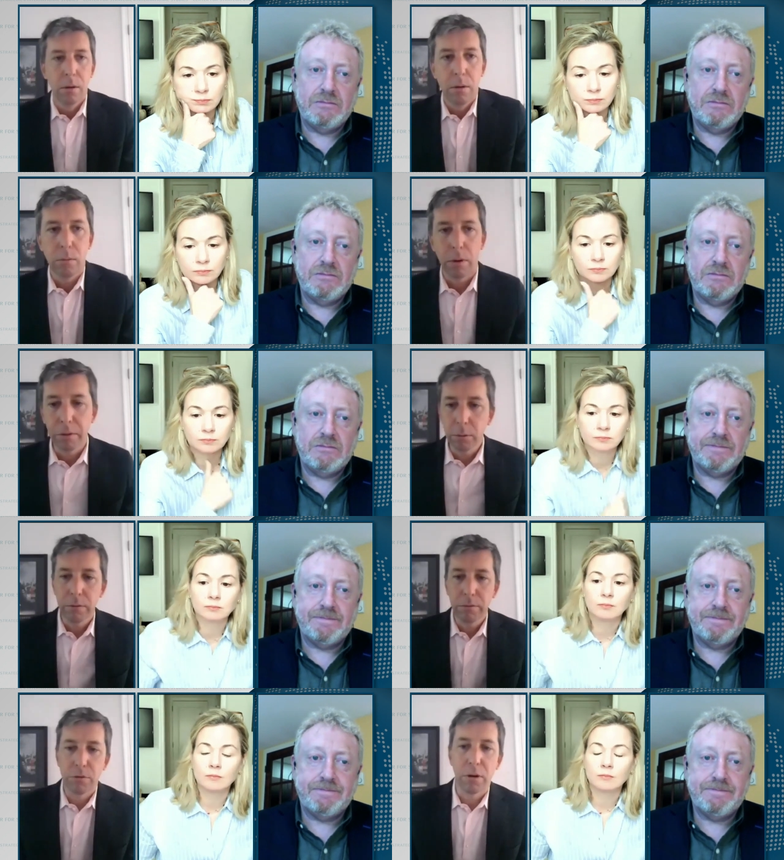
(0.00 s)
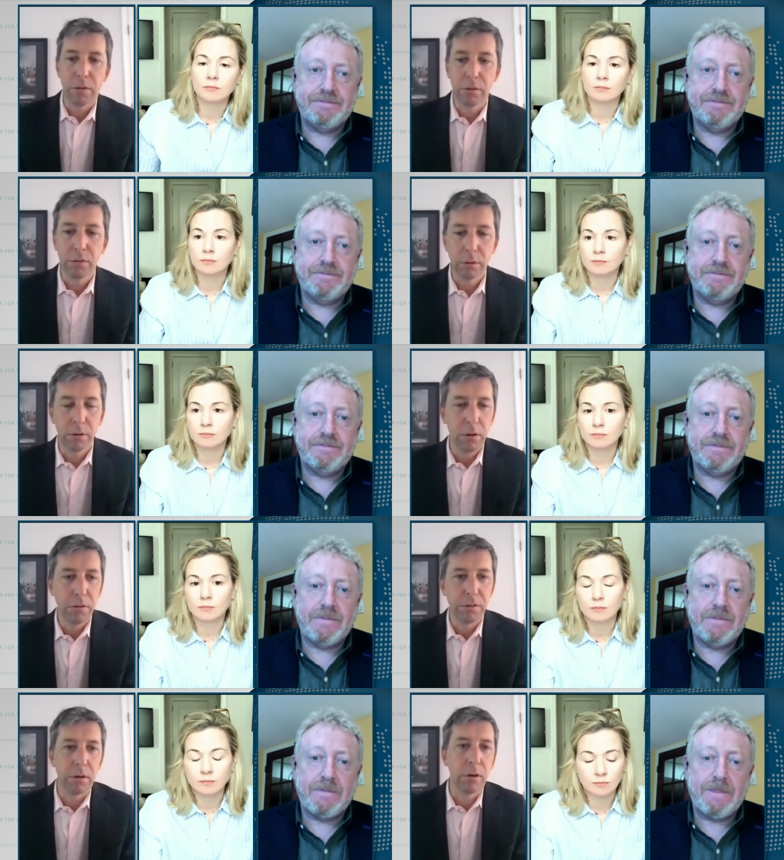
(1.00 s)
Speaker 1: Well, I think we'll have to draw things to a
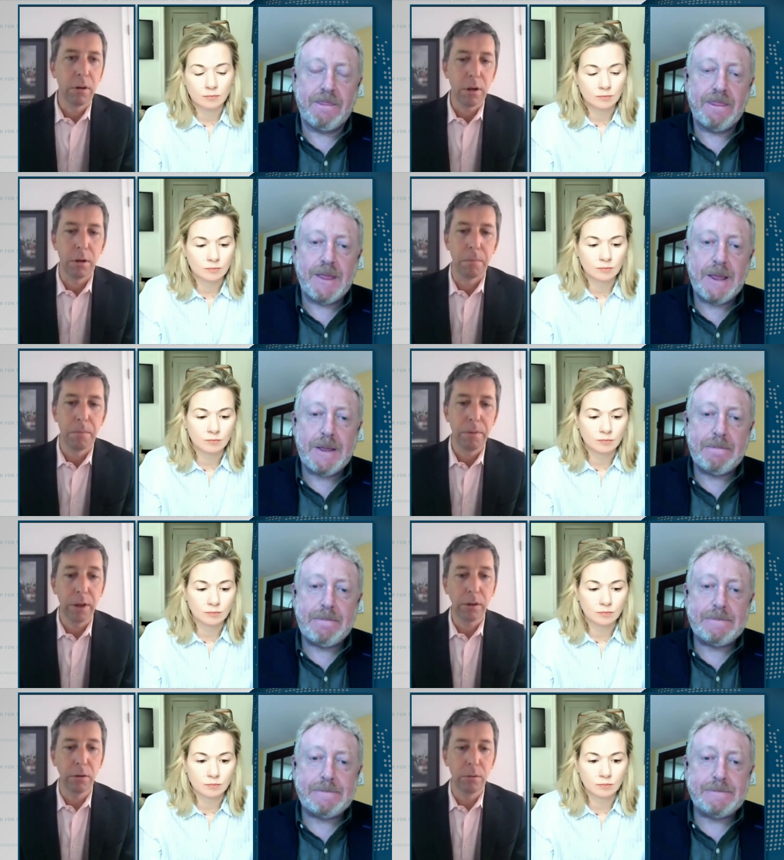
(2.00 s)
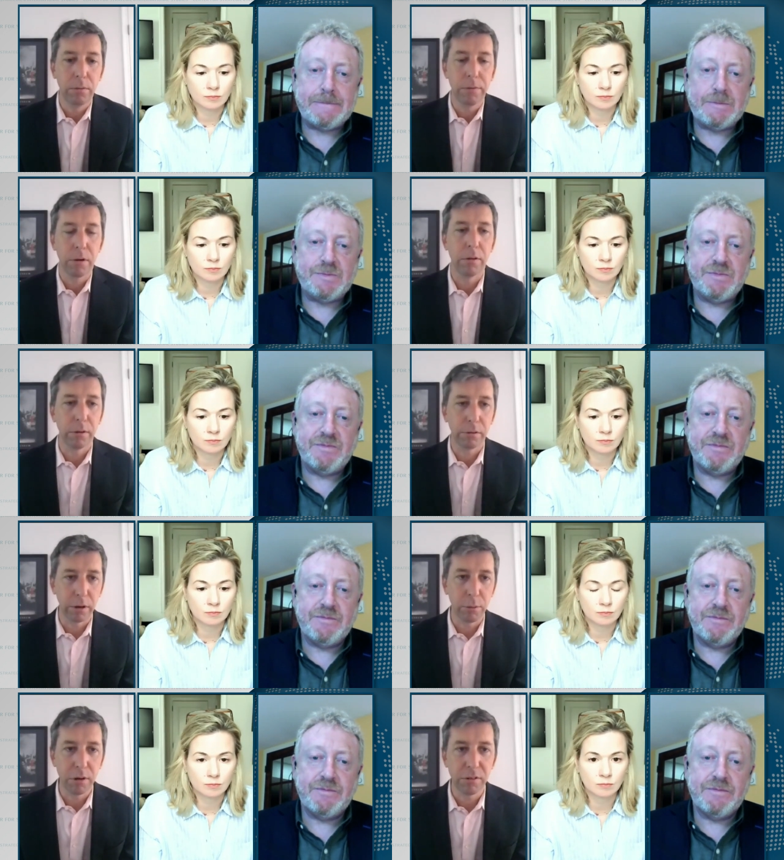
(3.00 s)
close here. Um, thank you for all the
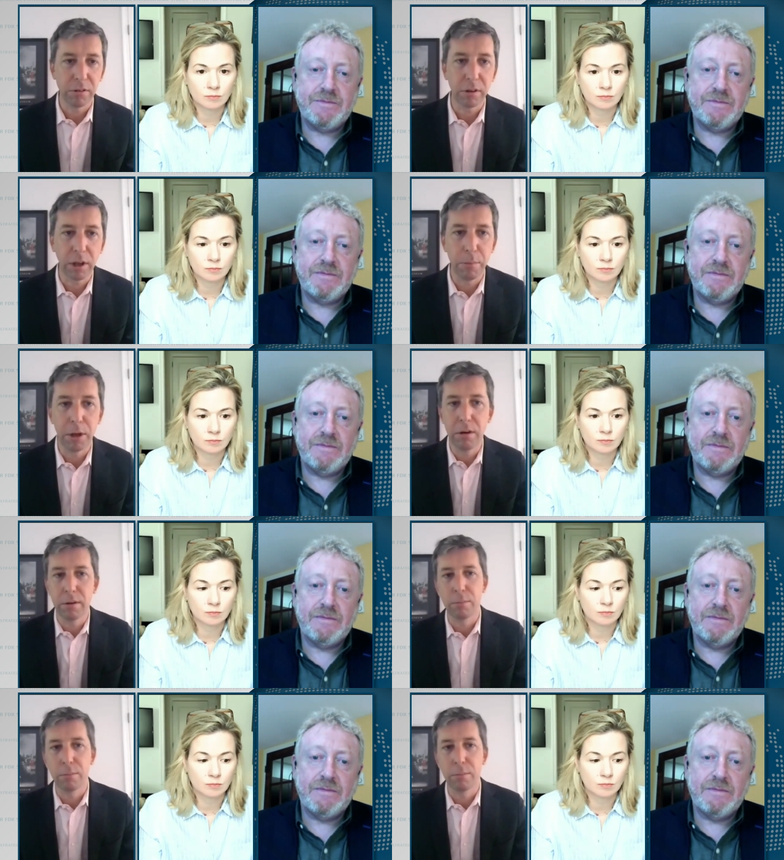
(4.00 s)
great questions that came in. I'm